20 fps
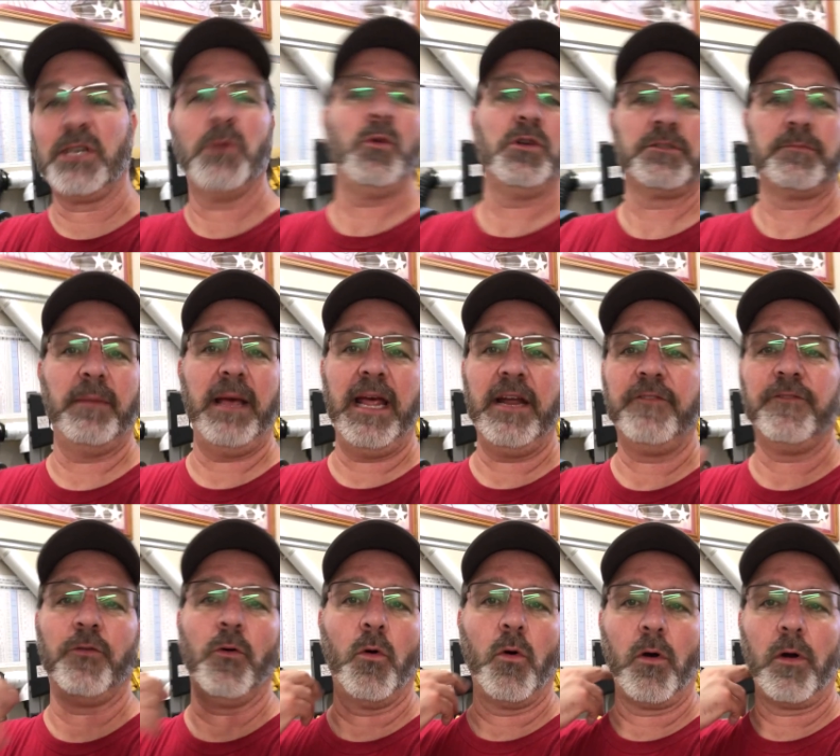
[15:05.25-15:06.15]
It was made
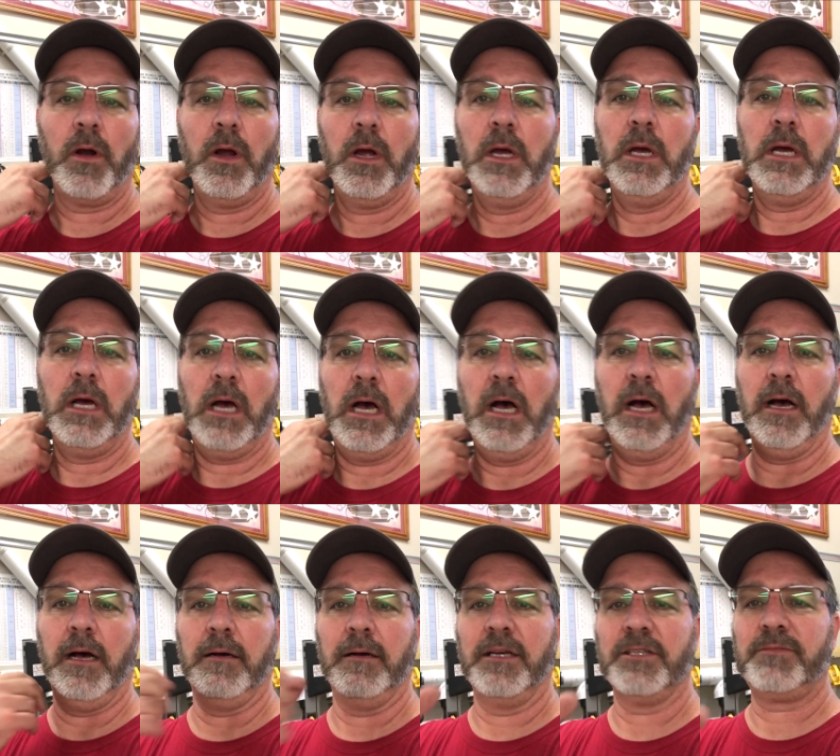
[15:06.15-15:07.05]
for
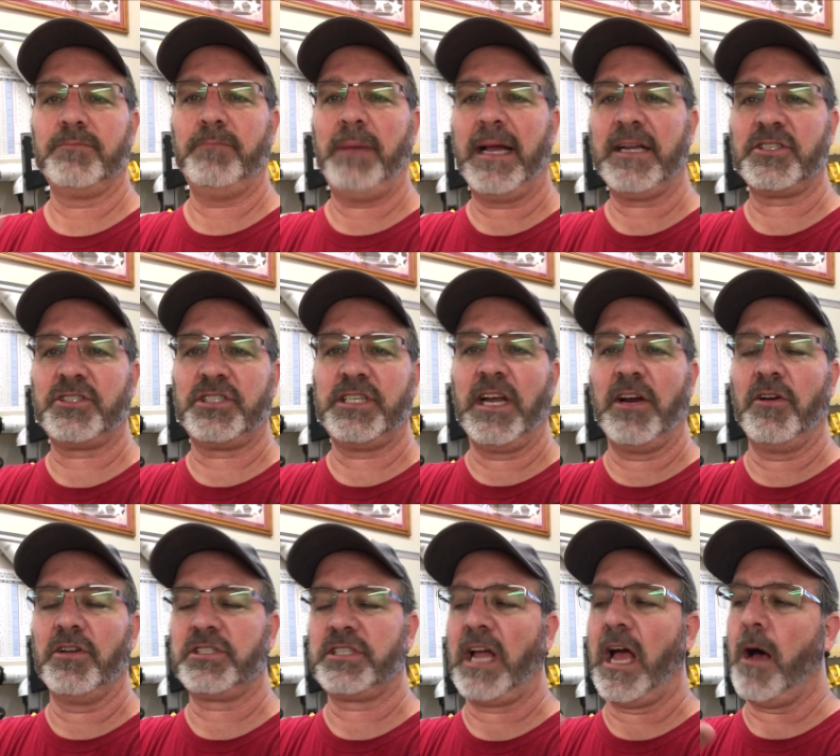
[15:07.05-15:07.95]
about a
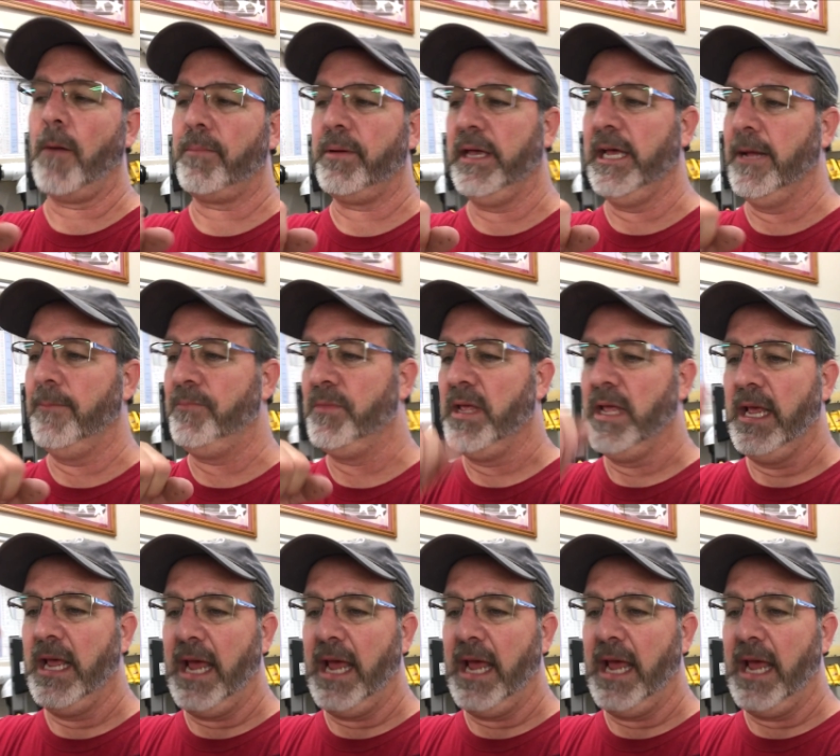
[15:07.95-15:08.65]
Sierra style pin,